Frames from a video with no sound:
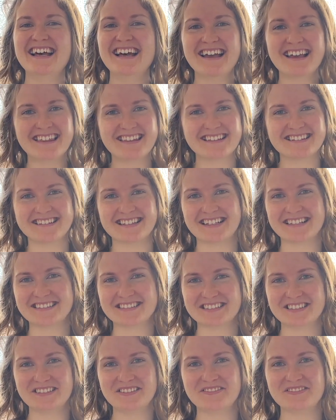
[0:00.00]
This sounds
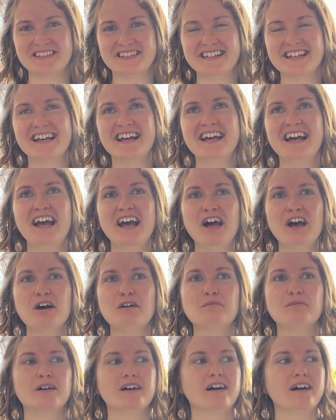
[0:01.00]
goofy,
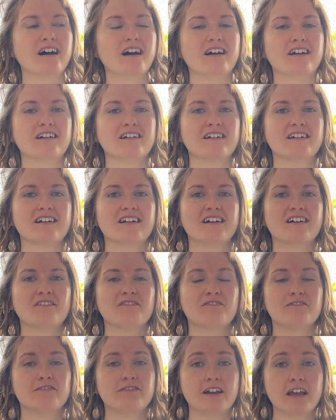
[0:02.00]
but our
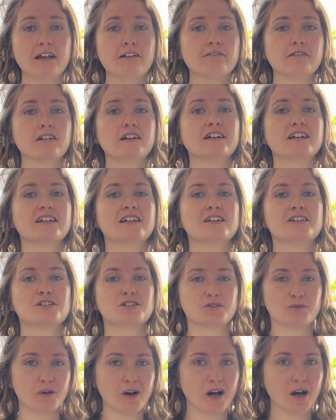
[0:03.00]
favorite
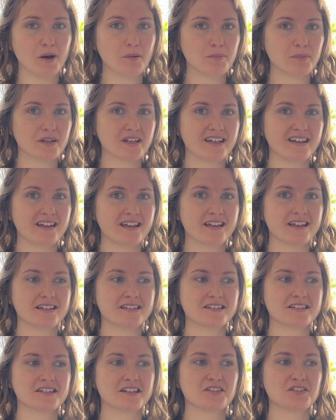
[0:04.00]
swap
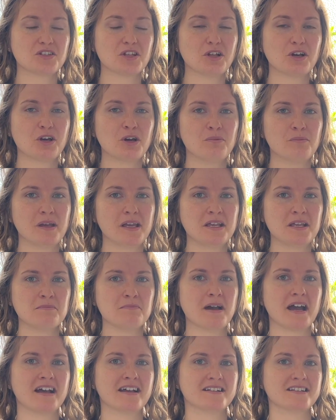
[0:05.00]
is silicone baking
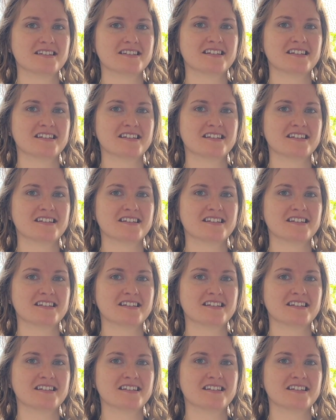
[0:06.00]
mats.